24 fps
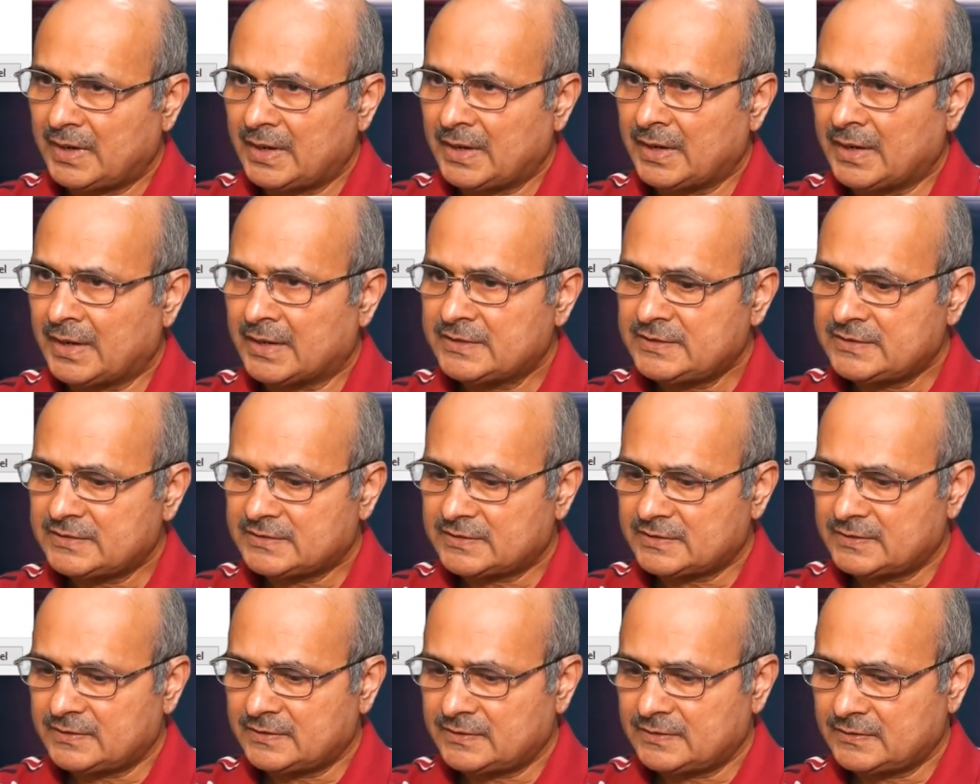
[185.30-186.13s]

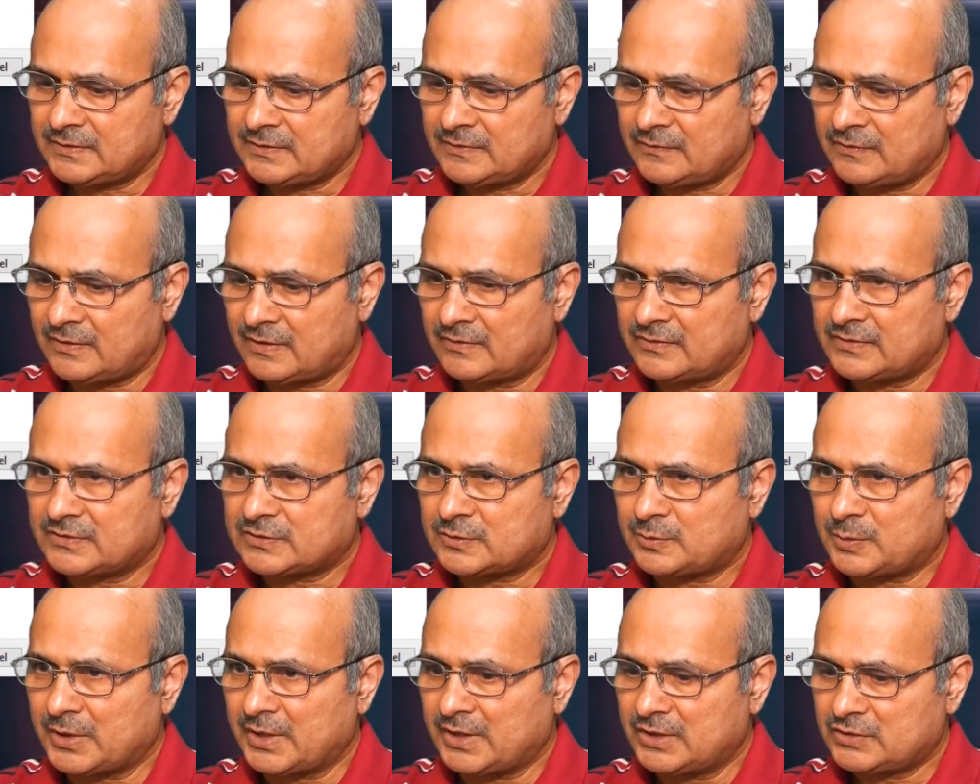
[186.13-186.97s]
S forward
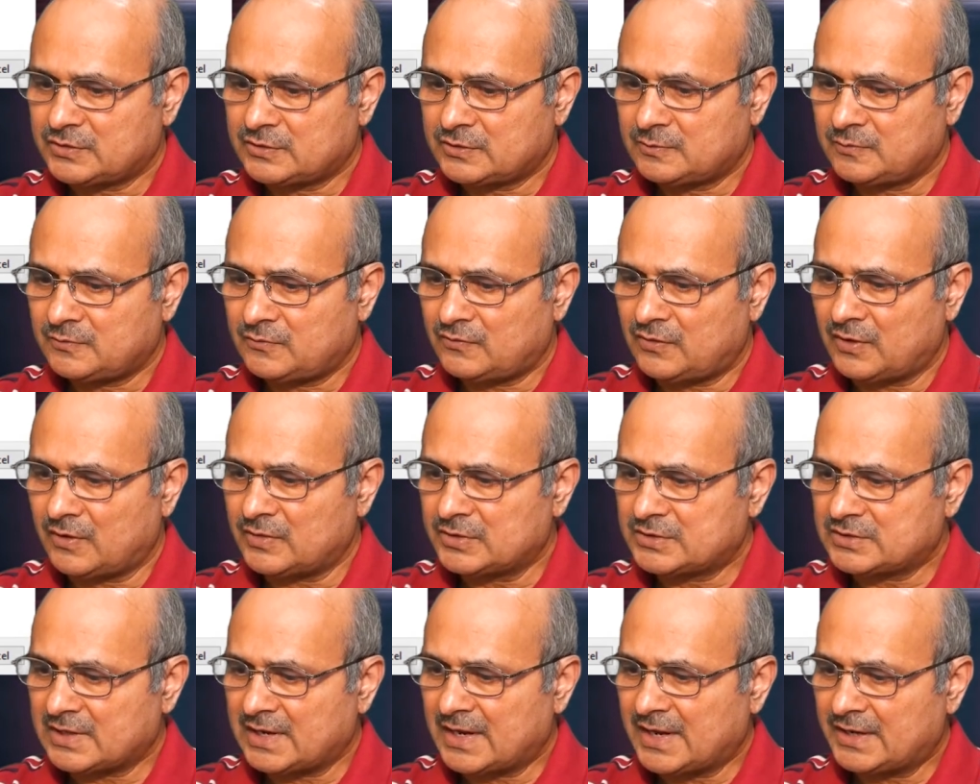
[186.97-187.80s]
space
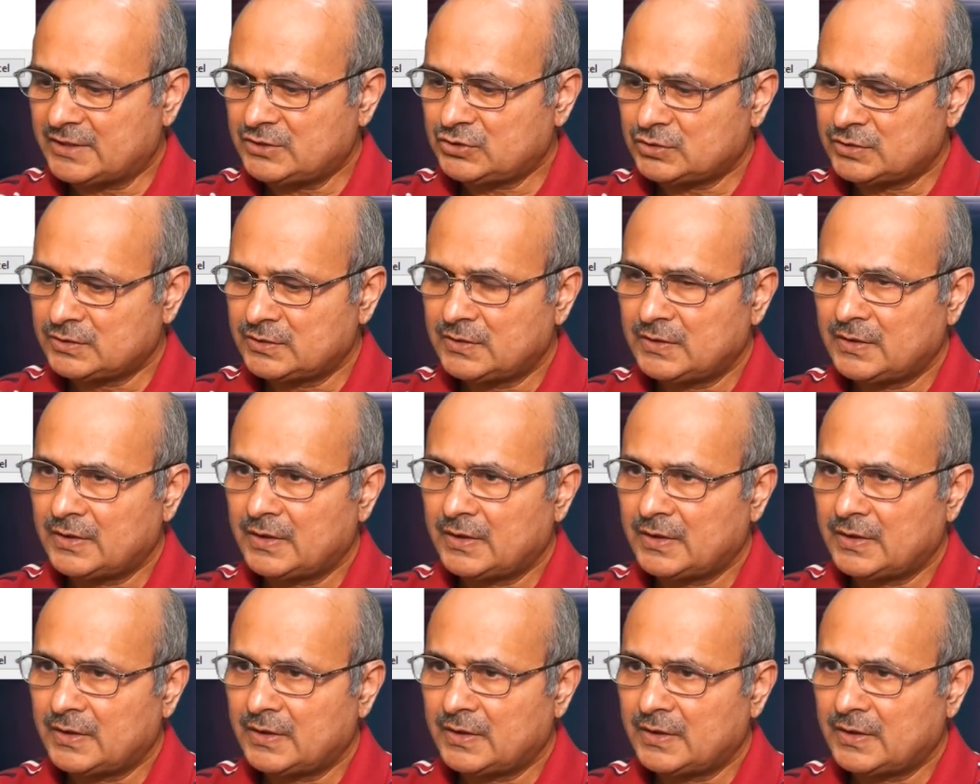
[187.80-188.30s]
forward slash